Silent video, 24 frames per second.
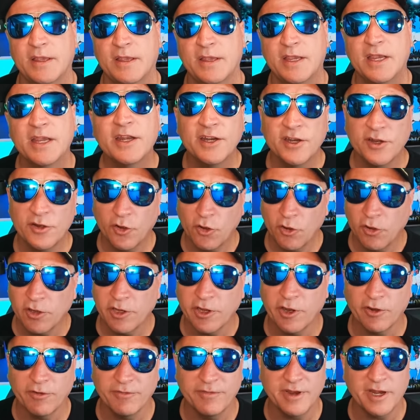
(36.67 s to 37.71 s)
In an
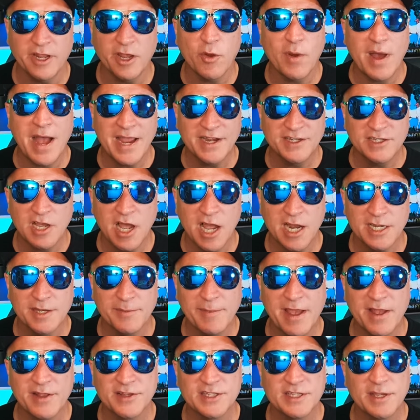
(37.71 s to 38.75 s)
earlier video, I talked
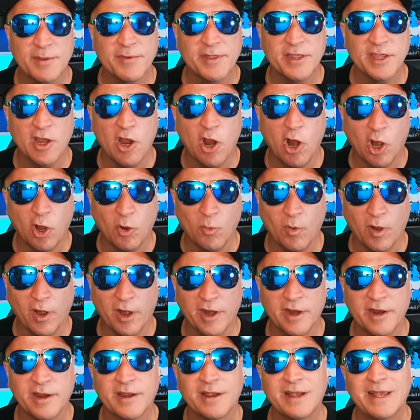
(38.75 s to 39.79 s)
about some of the
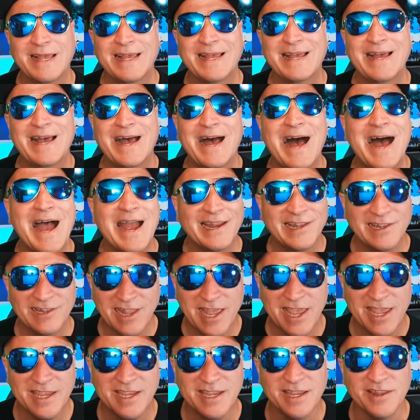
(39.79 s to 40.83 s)
artwork I
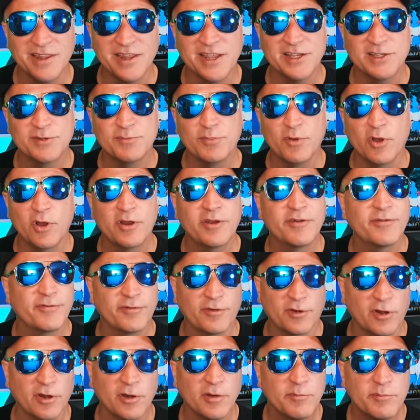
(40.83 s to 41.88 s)
like in this book
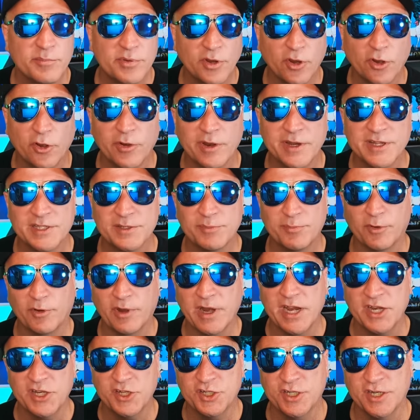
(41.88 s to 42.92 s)
for pure
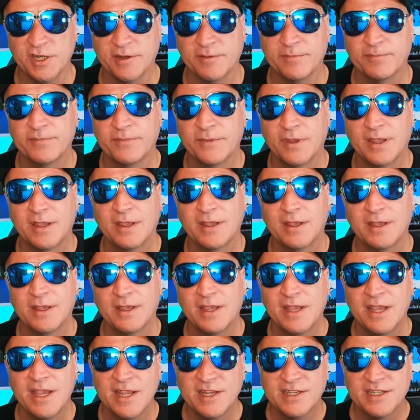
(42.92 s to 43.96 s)
inspiration.
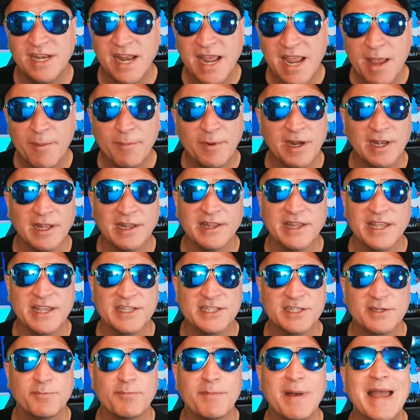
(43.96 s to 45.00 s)
Today I'm going to
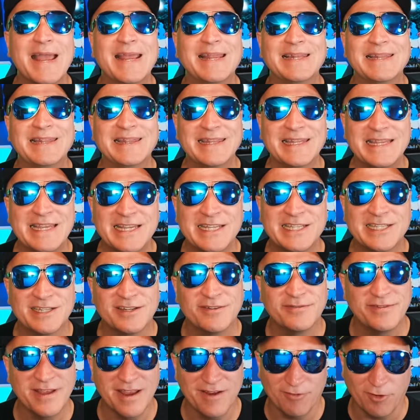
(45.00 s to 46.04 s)
list my least
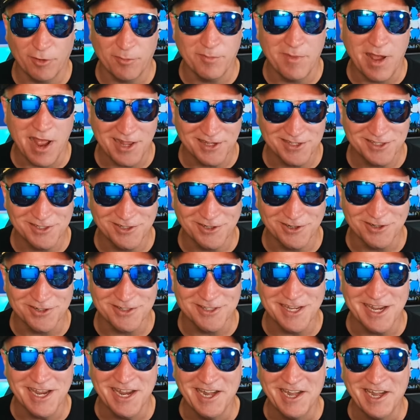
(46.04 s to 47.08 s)
favorite monsters
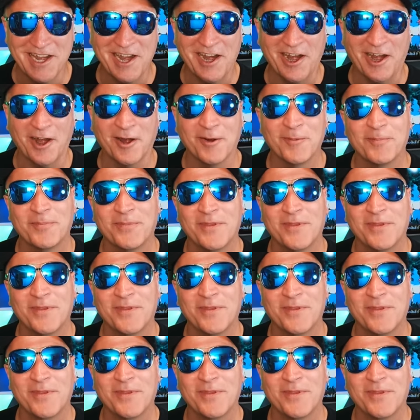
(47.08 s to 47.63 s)
in here.